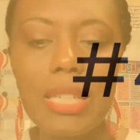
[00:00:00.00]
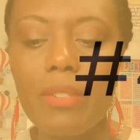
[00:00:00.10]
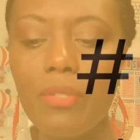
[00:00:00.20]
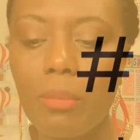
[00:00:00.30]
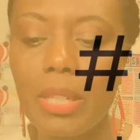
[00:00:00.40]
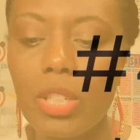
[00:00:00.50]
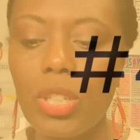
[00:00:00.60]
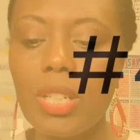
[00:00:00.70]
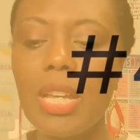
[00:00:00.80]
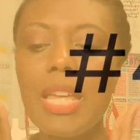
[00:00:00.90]

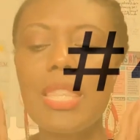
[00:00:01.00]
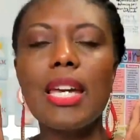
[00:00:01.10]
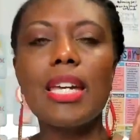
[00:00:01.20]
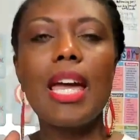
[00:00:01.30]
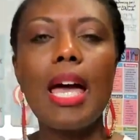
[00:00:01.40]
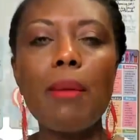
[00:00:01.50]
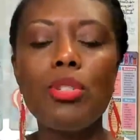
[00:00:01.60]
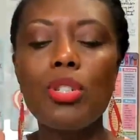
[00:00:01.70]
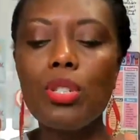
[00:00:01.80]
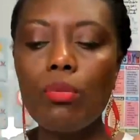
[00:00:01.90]
information that
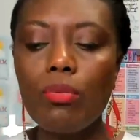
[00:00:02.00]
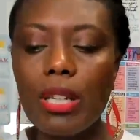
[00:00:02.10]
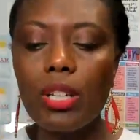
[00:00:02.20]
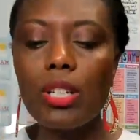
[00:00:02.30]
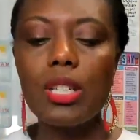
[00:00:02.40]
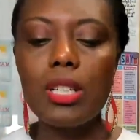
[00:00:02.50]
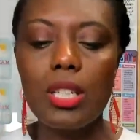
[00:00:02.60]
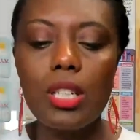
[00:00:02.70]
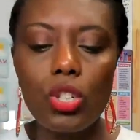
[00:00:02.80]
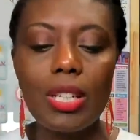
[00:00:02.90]
captures the reader's
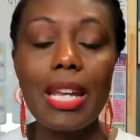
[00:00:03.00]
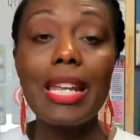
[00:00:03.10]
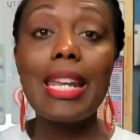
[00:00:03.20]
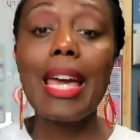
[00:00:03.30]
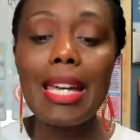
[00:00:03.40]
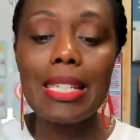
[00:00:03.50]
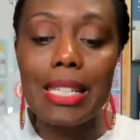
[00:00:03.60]
attention and adds